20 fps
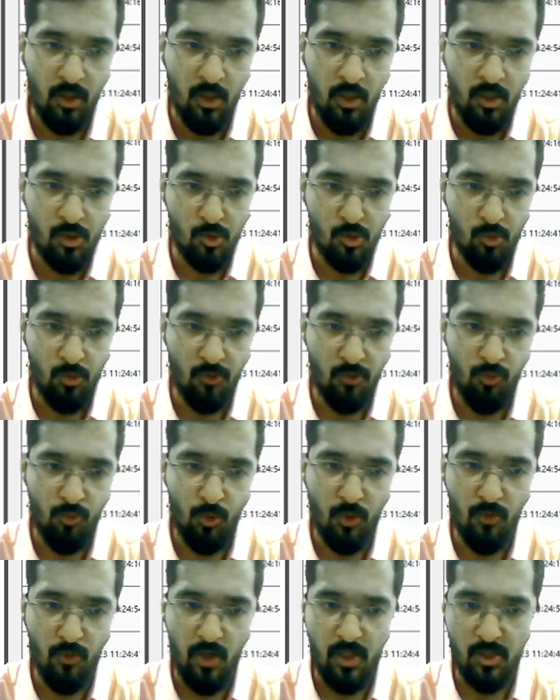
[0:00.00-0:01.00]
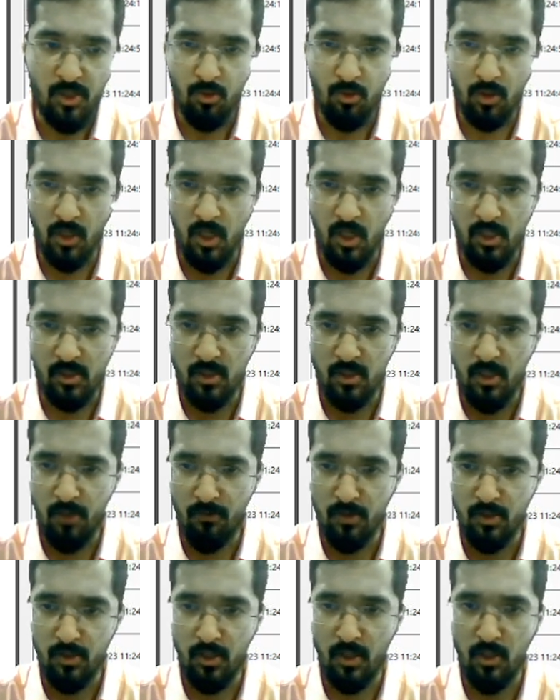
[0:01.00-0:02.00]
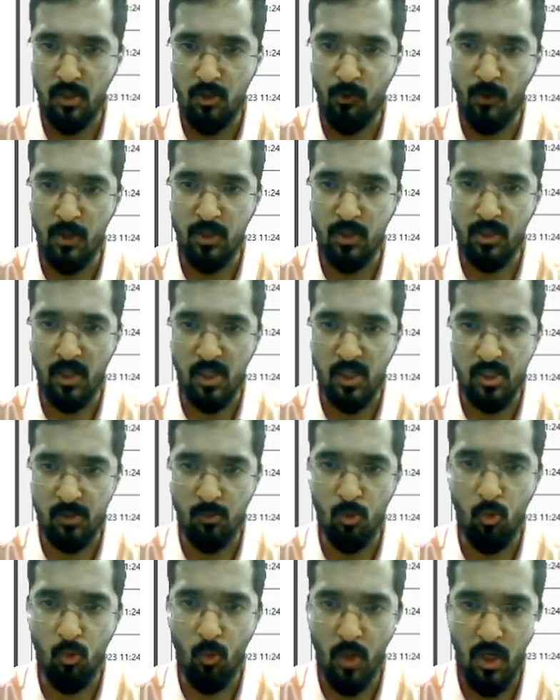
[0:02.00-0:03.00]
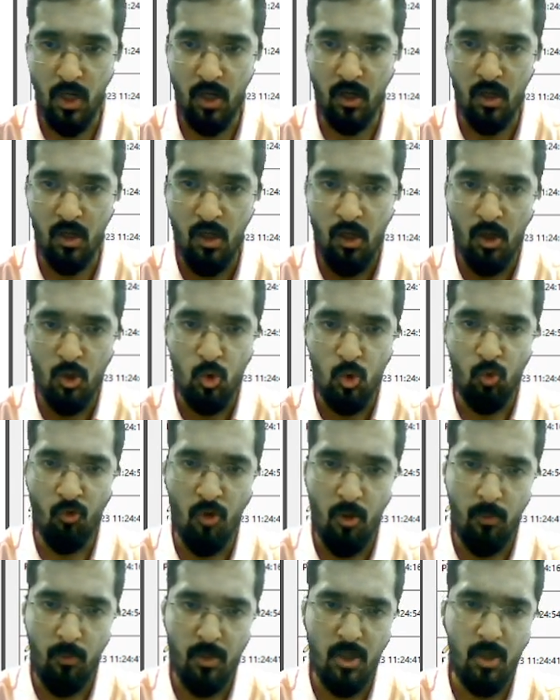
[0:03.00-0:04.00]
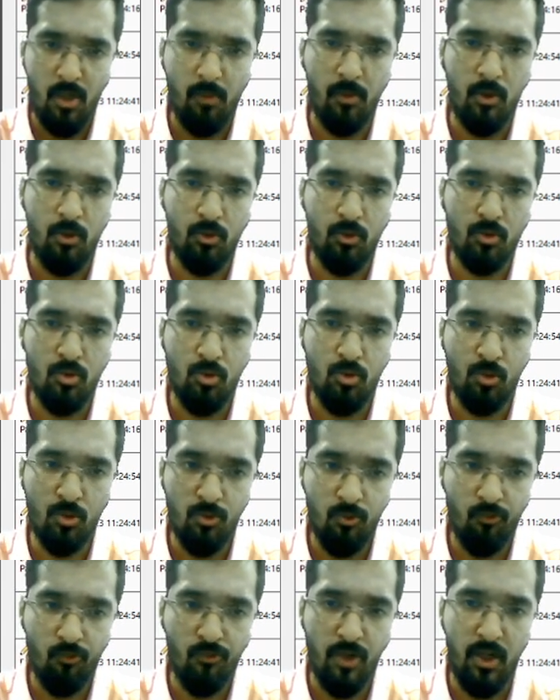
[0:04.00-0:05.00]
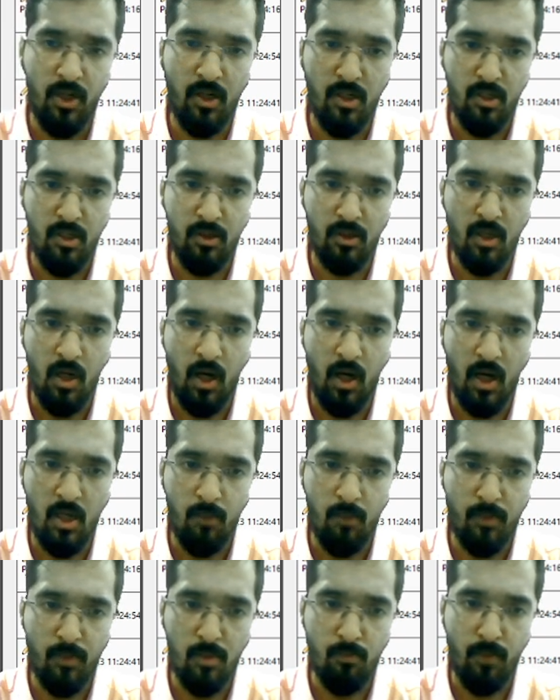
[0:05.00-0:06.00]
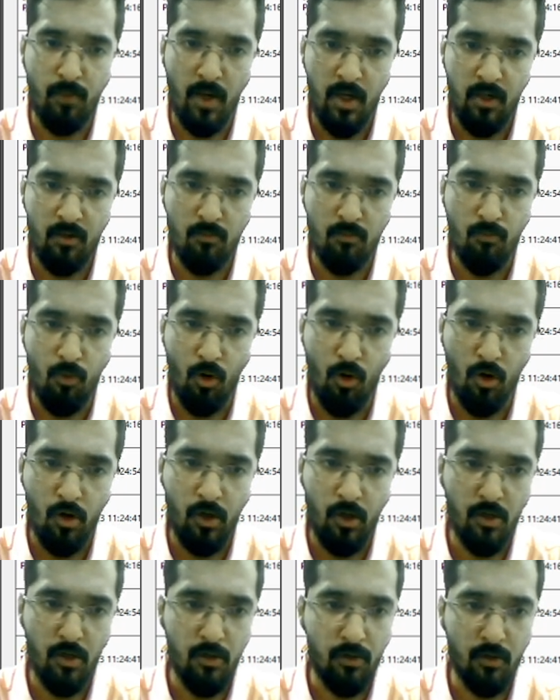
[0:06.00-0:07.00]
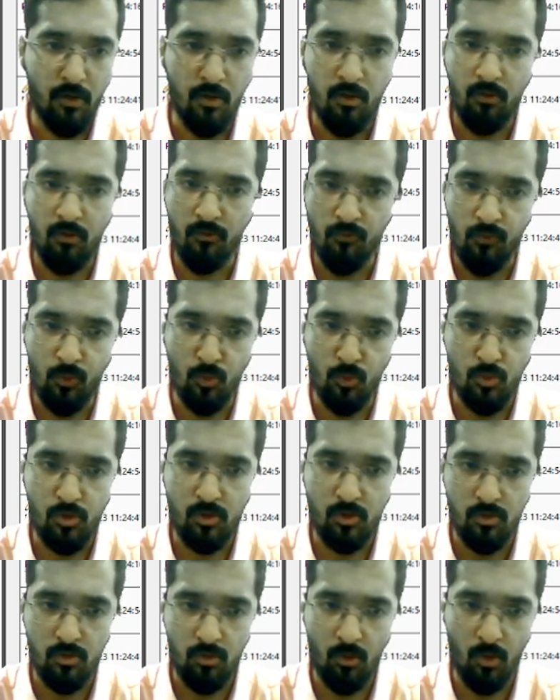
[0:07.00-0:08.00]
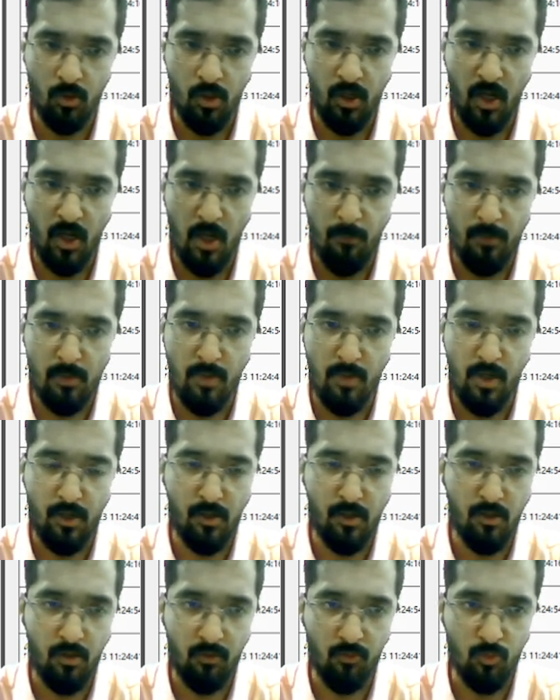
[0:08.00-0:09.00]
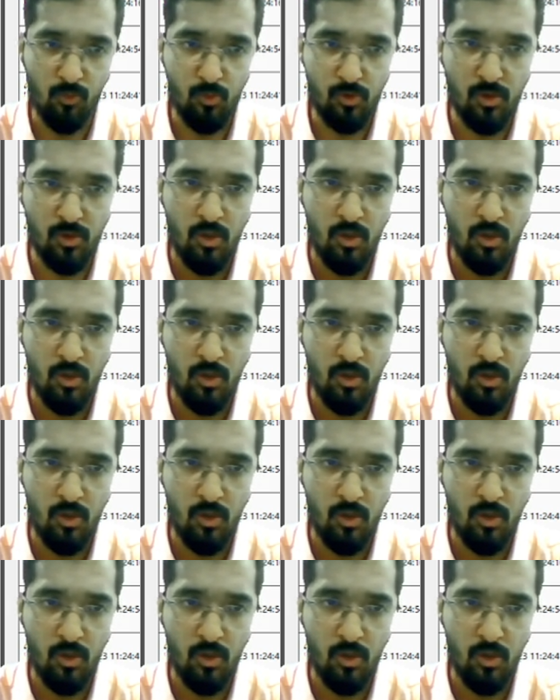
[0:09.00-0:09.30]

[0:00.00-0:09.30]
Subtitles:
so if you revise your class 11th and 12th textbook well, you will be able to do well in the IPMAT mock interviews. Okay, IPMAT interviews.